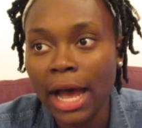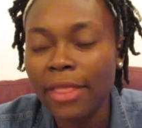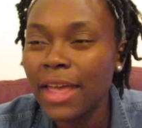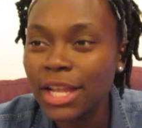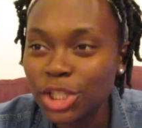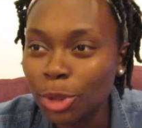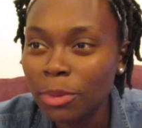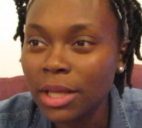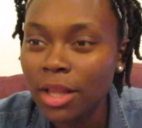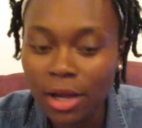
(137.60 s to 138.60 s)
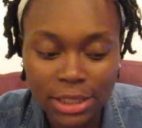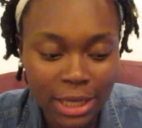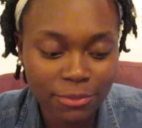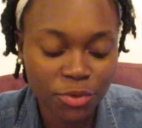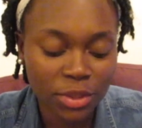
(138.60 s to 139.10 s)
I think it took me a long
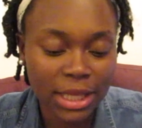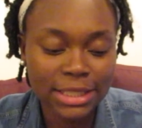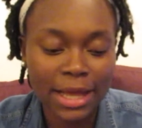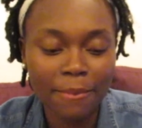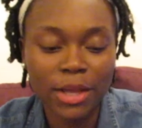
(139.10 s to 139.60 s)
time to realize that,